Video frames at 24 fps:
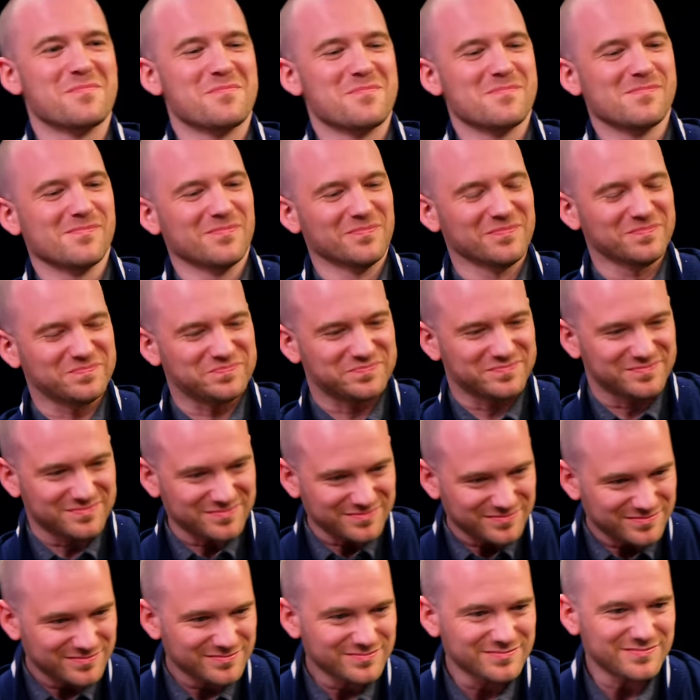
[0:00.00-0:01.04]
Find another
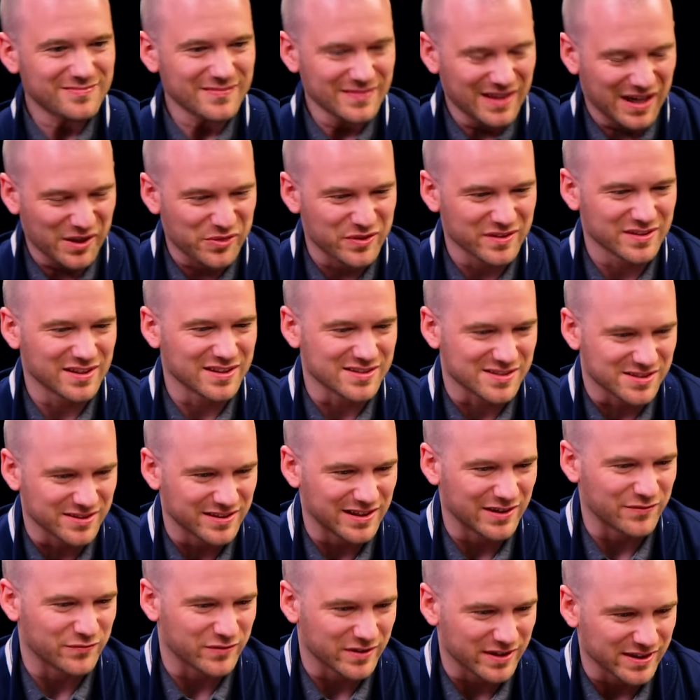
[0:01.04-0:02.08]
one. I think that's good
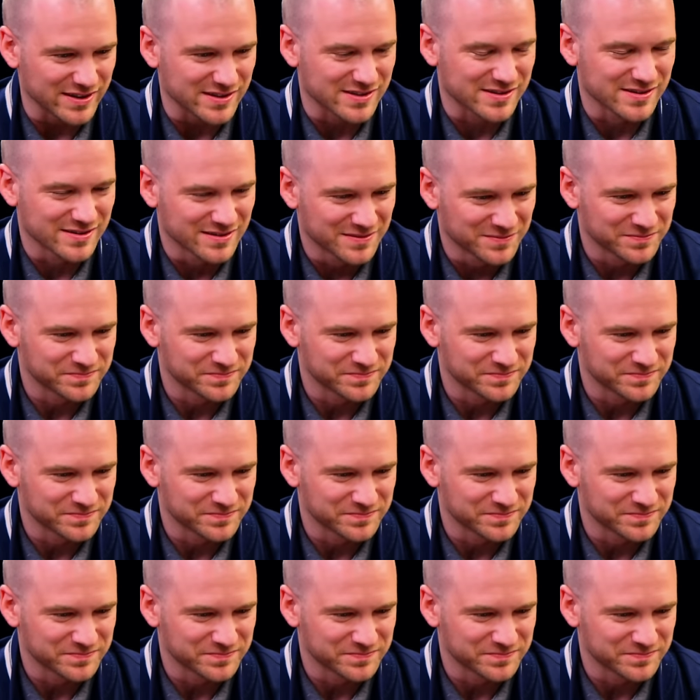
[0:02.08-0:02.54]
advice.